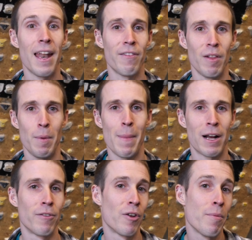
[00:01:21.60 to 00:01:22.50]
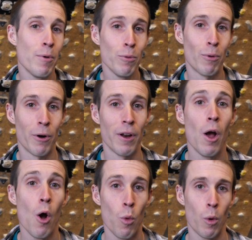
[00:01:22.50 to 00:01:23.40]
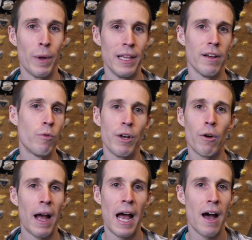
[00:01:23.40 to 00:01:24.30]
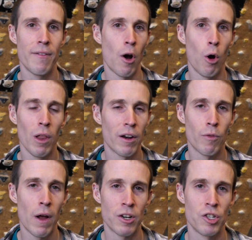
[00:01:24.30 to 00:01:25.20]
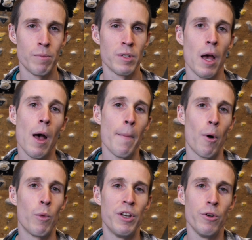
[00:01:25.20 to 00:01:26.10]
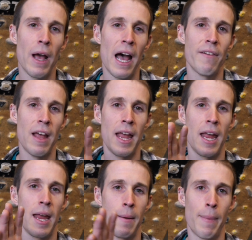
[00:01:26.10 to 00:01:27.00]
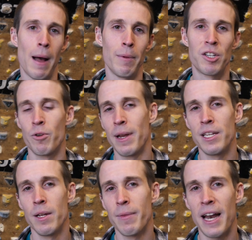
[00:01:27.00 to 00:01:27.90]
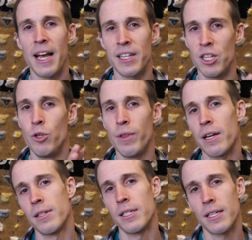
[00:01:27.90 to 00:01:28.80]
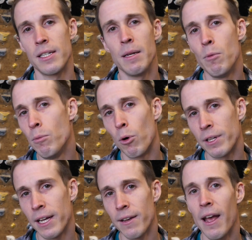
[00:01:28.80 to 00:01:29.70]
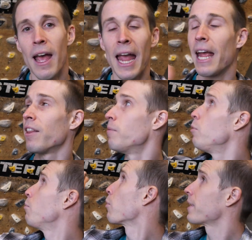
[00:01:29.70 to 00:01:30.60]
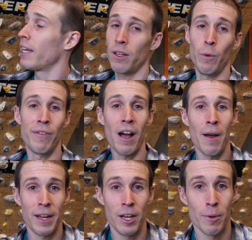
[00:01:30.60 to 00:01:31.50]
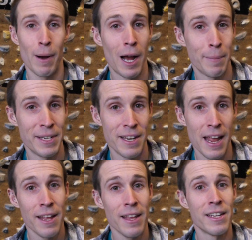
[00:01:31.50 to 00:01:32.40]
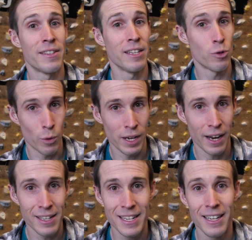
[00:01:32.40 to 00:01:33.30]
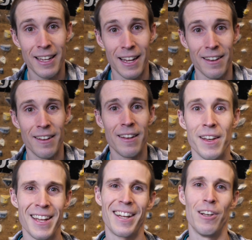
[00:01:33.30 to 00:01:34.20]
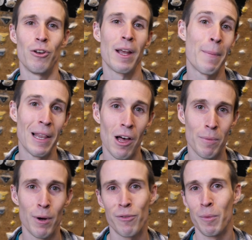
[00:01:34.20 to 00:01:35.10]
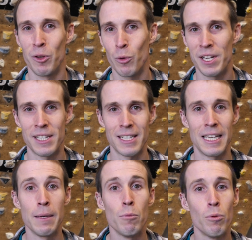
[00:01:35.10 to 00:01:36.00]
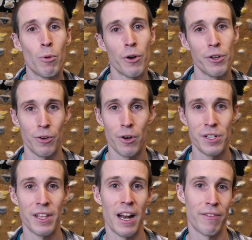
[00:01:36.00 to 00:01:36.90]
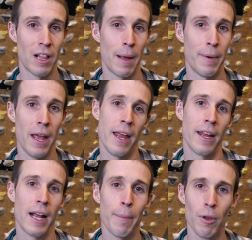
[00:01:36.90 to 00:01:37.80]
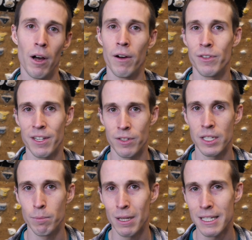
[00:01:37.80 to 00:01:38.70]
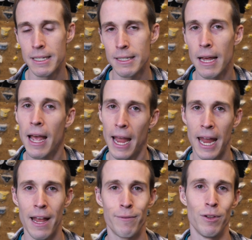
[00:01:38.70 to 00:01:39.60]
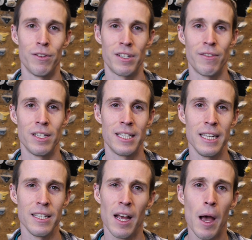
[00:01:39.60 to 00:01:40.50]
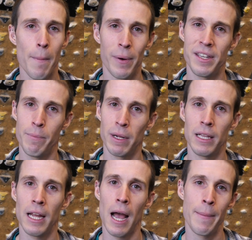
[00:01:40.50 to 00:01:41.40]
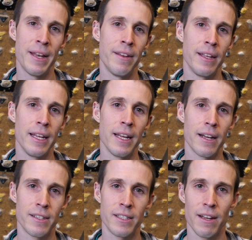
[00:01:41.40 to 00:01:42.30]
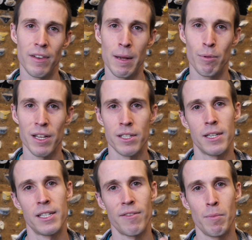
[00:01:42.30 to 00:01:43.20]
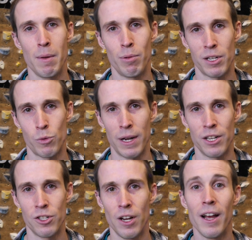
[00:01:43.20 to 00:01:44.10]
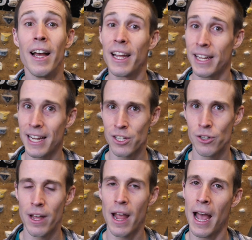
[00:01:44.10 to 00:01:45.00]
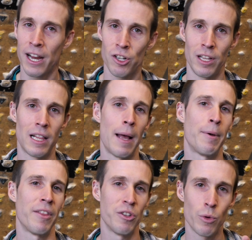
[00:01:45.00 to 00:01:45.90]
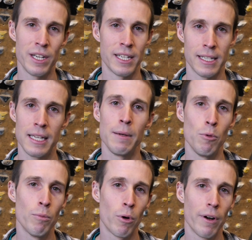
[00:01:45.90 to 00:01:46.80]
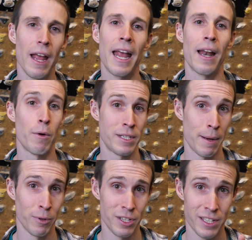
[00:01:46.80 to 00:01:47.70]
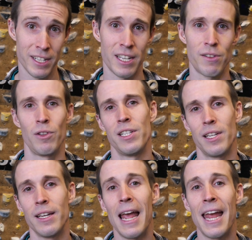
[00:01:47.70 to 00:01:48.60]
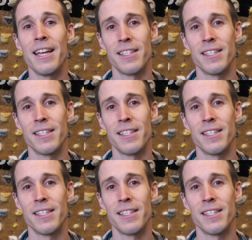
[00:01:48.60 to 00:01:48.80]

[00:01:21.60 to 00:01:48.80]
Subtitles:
Now flipping back over to the MoonBoard. Where we live, we don't have a whole lot of rock gyms, but we do have a public gymnasium that has a 2016 MoonBoard kit, and the MoonBoard kit that we've got here behind me today is the 2019 kit. Taking a look at my logbook from the 2016 MoonBoard, you'll notice that I've climbed a couple of 7C pluses, a handful of 7Cs, but typically I'm in the 7A plus to 7B plus range. Yesterday, I actually climbed on the 2016 MoonBoard, and I was able to successfully send a